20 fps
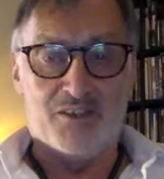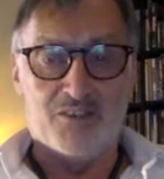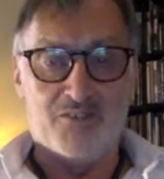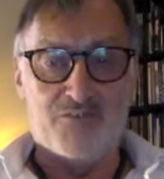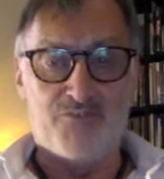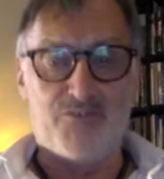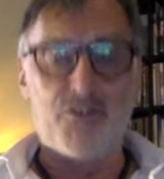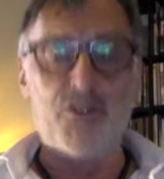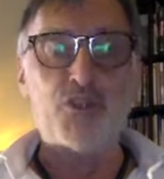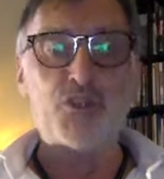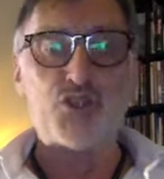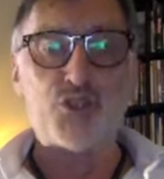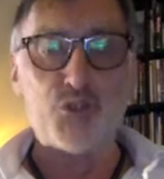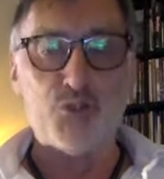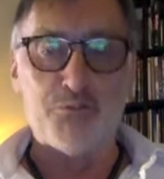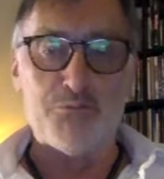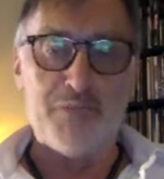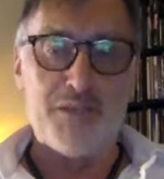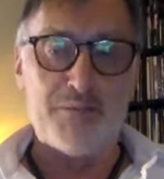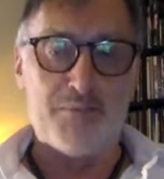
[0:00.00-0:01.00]

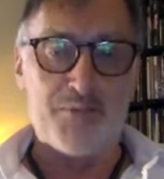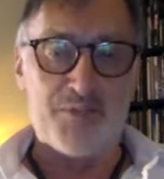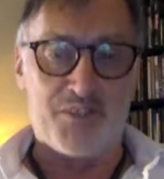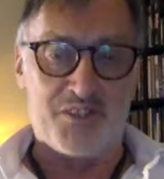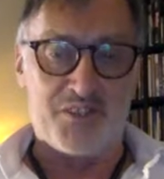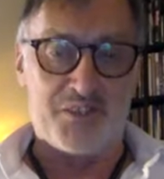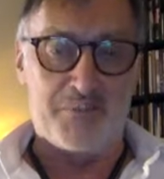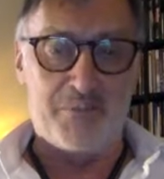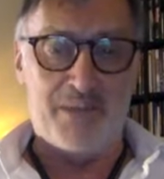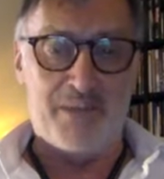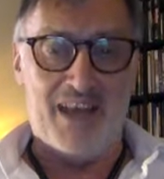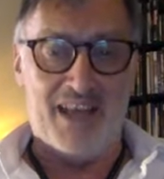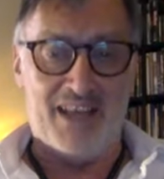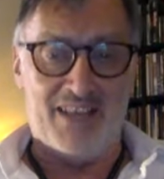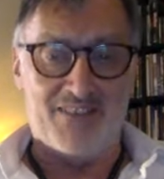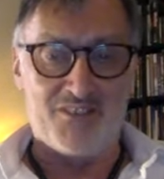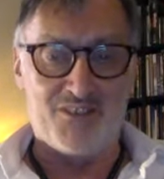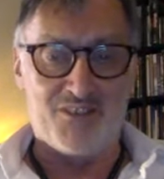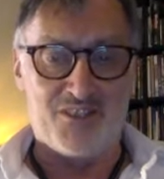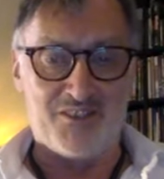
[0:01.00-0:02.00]
virtual members of the
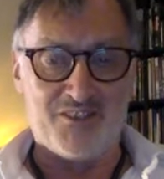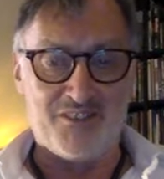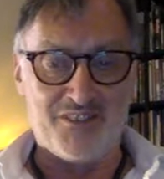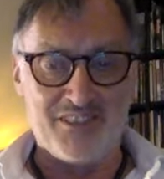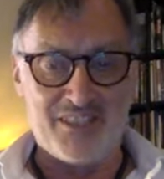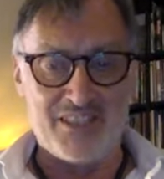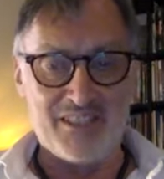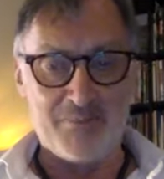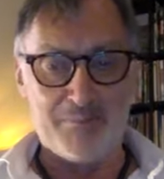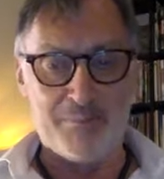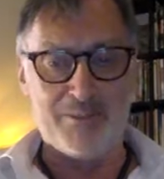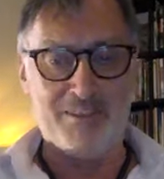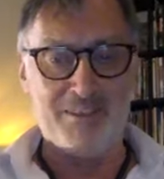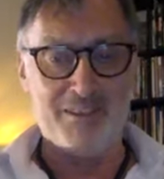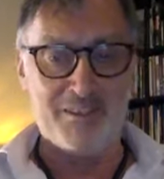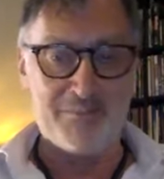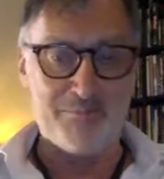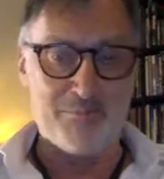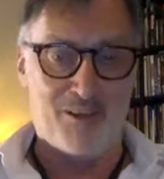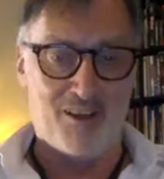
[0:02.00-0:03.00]
band so that they
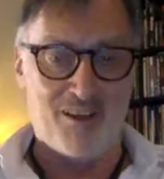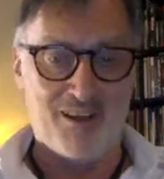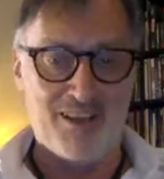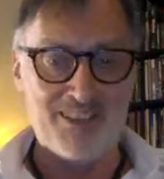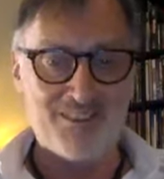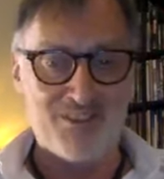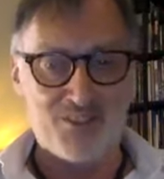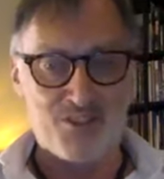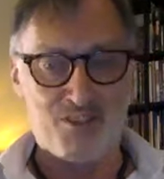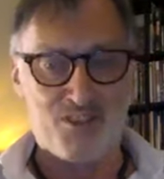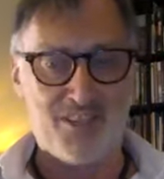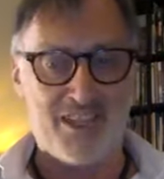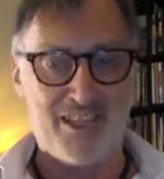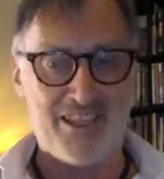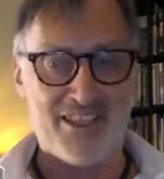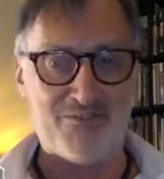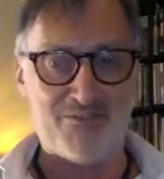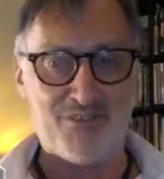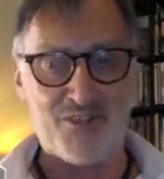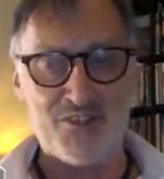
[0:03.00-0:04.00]
appear behind us
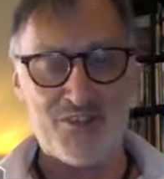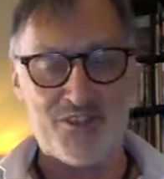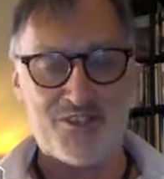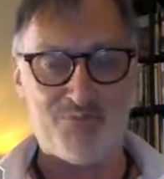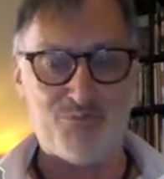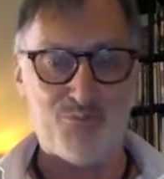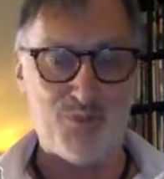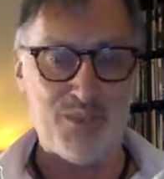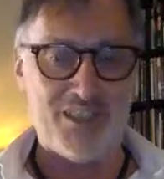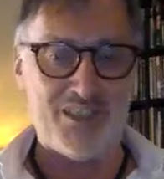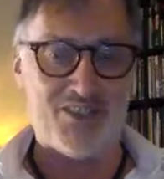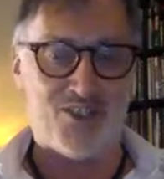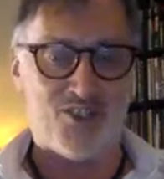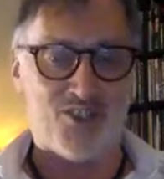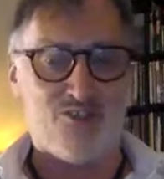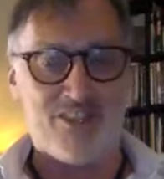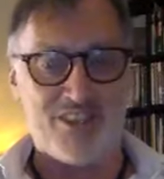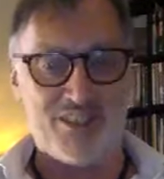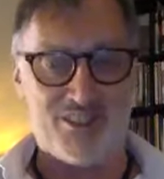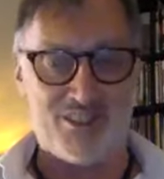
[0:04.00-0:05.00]
saying very weird
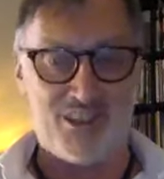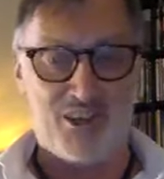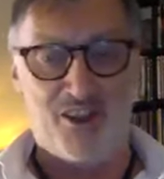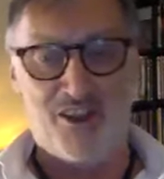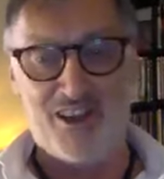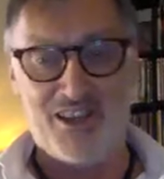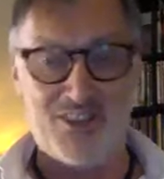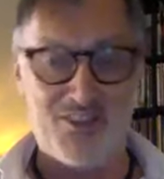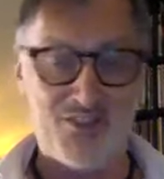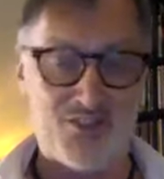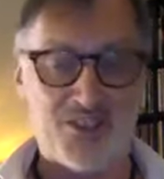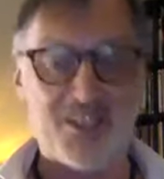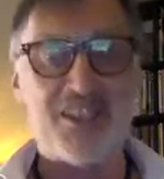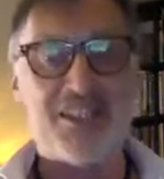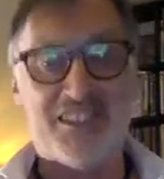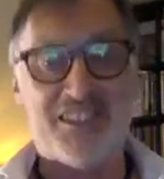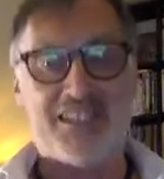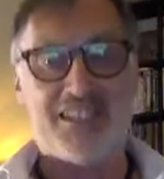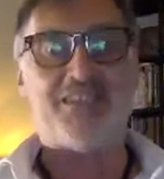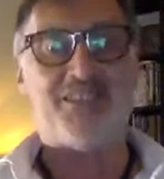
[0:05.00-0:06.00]
strange lines
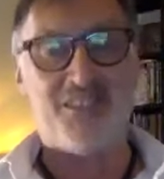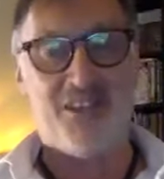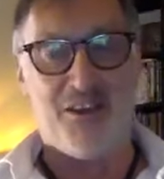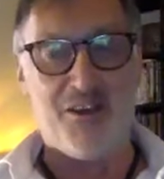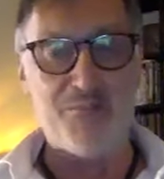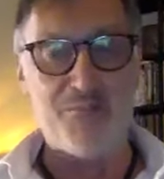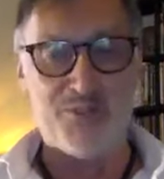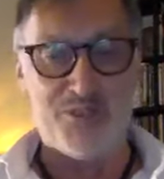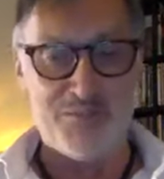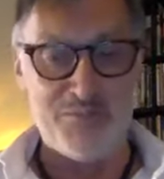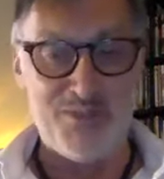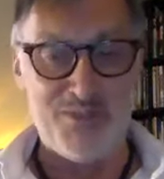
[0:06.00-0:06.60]
in time with the